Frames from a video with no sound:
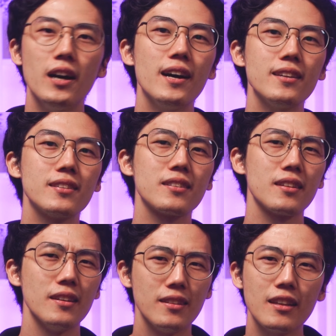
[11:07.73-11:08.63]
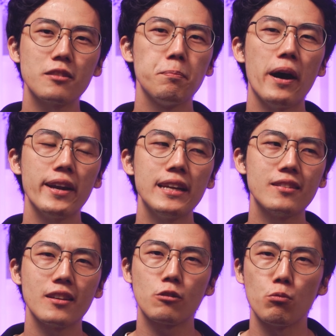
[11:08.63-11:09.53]
us, this body
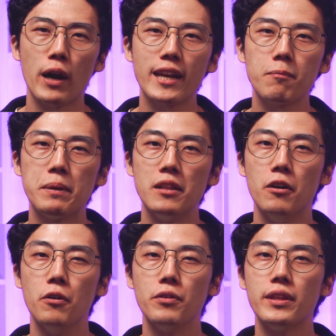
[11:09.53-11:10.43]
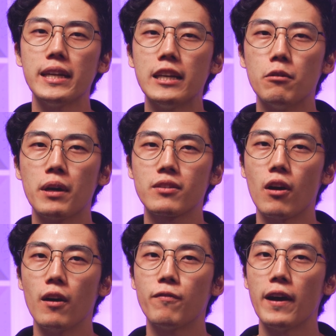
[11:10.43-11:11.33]
sits right below the EOS
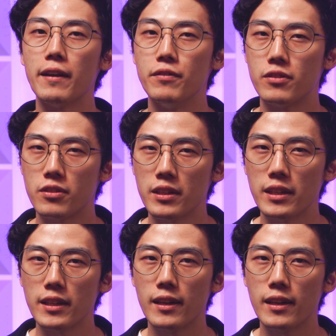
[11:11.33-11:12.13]
R5C.